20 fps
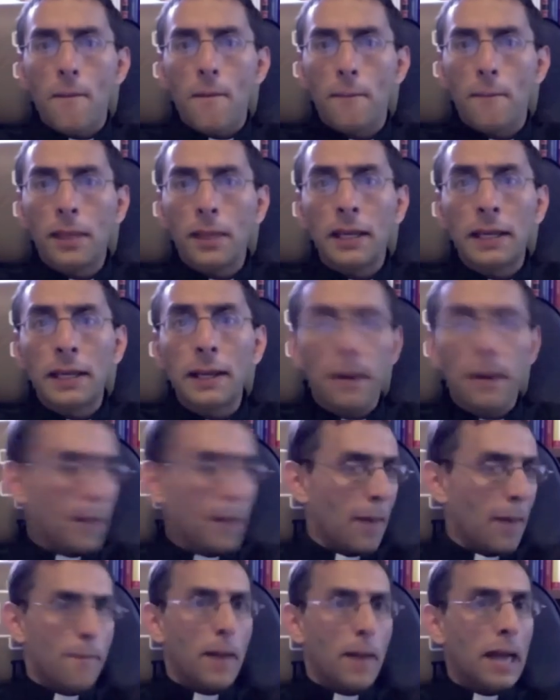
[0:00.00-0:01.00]
me,
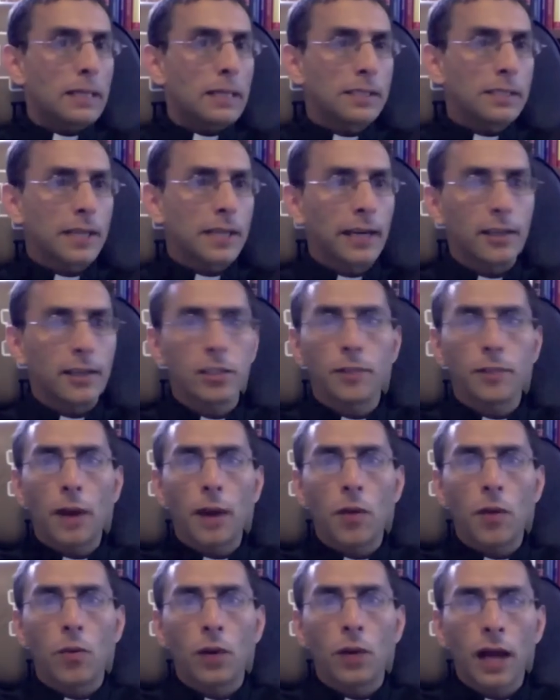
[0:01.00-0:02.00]
about my desires,
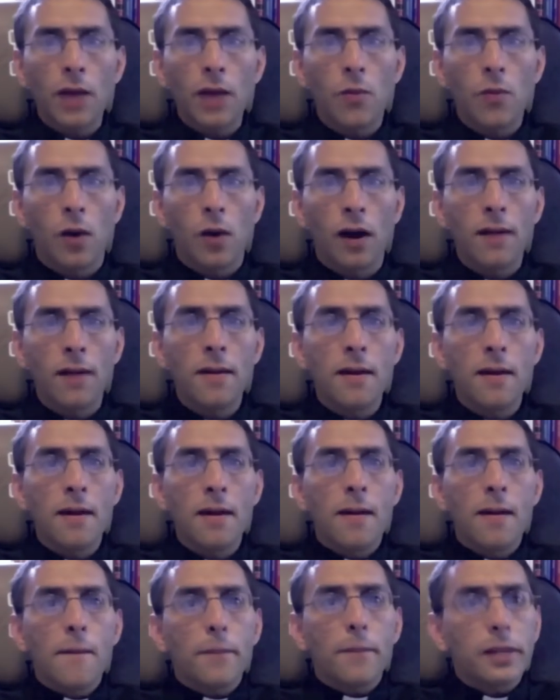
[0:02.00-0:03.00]
about what I want,
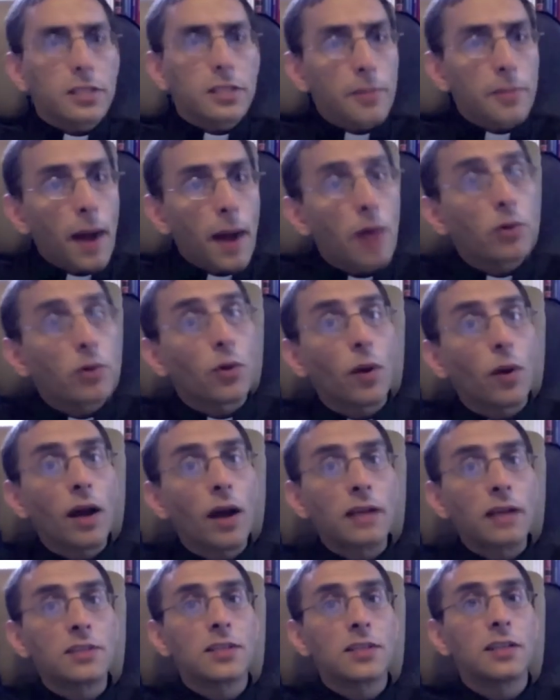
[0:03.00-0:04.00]
but it's about
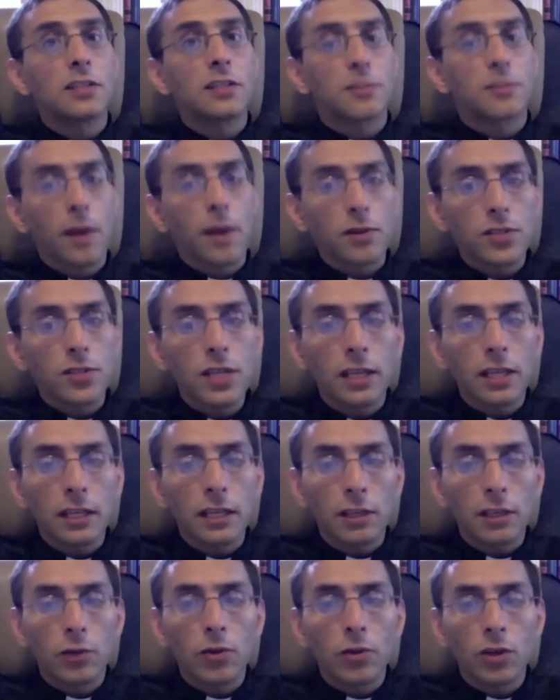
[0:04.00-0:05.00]
Christ, and it's about
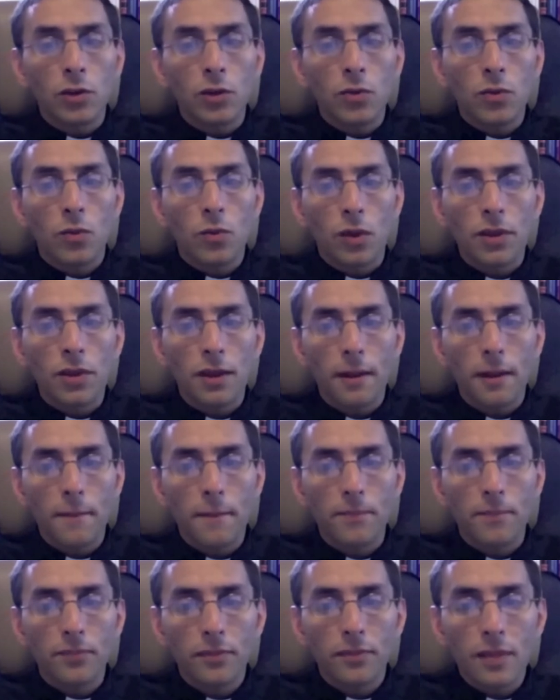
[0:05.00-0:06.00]
seeking union with
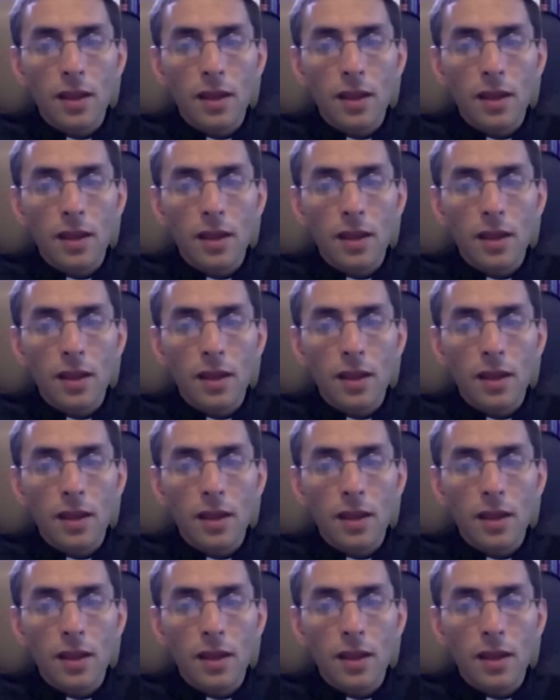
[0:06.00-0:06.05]
him.